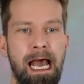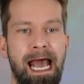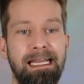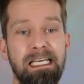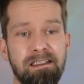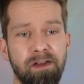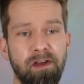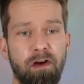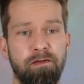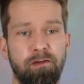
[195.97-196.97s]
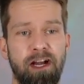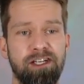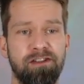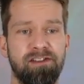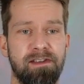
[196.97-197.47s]
And these are the
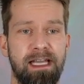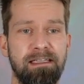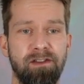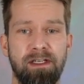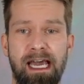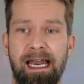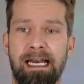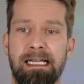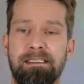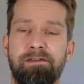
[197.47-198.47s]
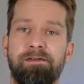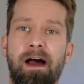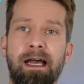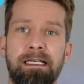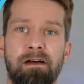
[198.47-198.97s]
configurations that you can
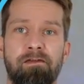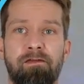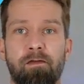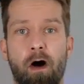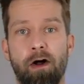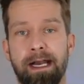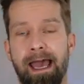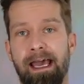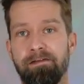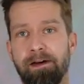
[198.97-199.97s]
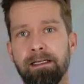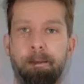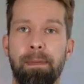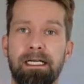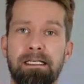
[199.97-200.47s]
define on a file level,
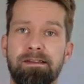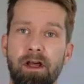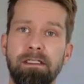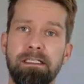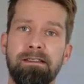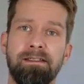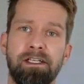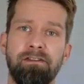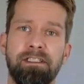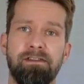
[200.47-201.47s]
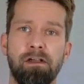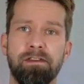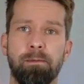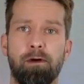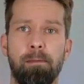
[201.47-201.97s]
but it is not necessarily solving
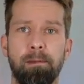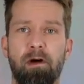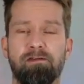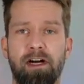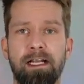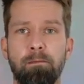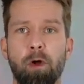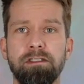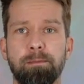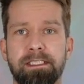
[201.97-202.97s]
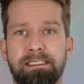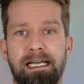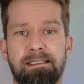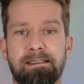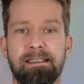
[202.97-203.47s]
the problem of running multiple
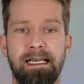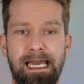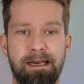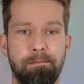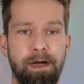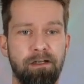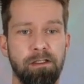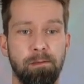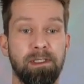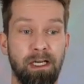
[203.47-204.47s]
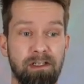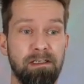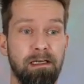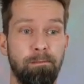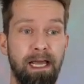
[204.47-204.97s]
tests in parallel because
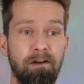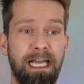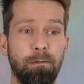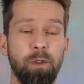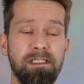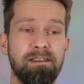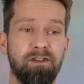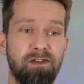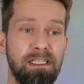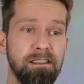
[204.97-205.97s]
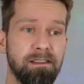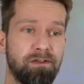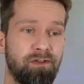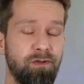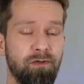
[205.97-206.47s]
Playwright will still
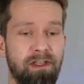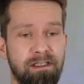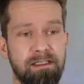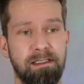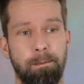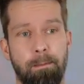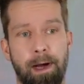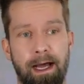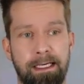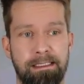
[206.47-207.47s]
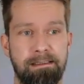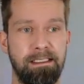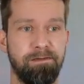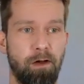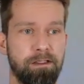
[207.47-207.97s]
do this by
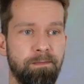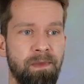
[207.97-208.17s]
default.